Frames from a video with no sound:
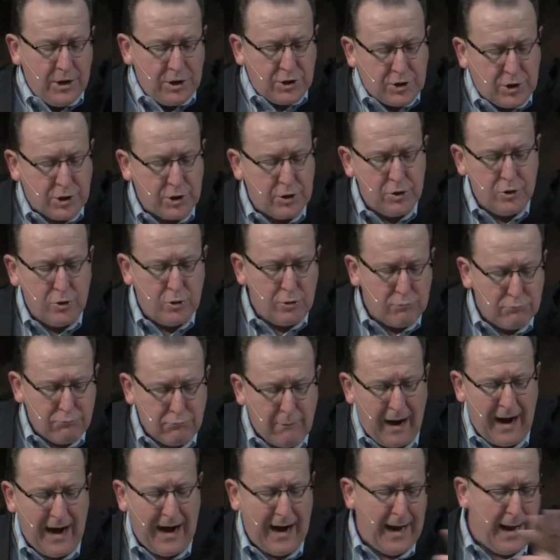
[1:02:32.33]
to
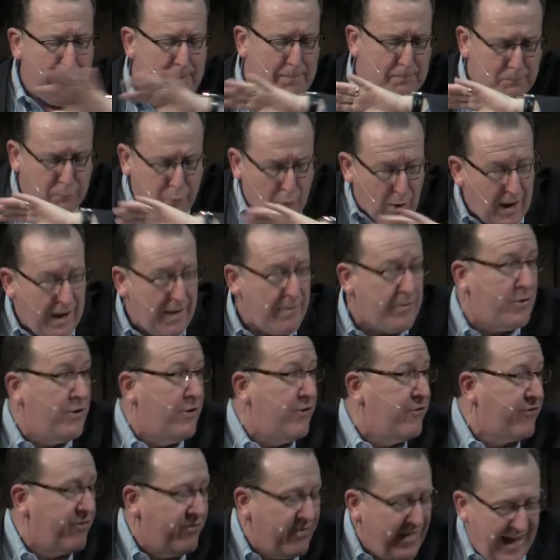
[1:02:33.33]
my
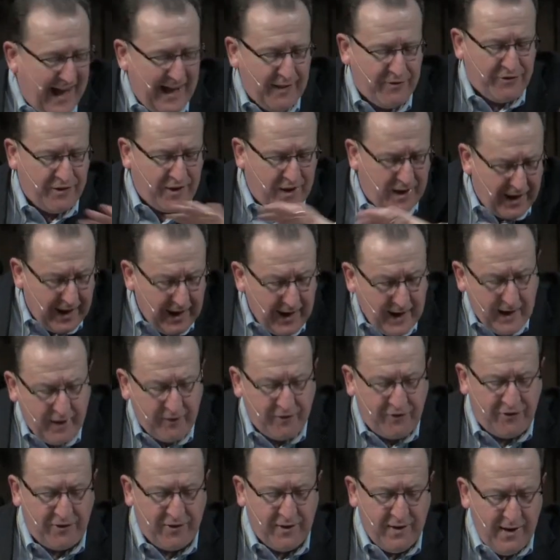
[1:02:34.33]
brothers. That's
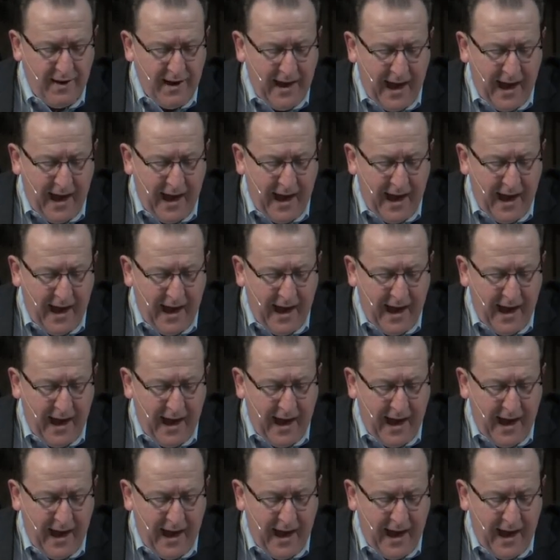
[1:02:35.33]
us.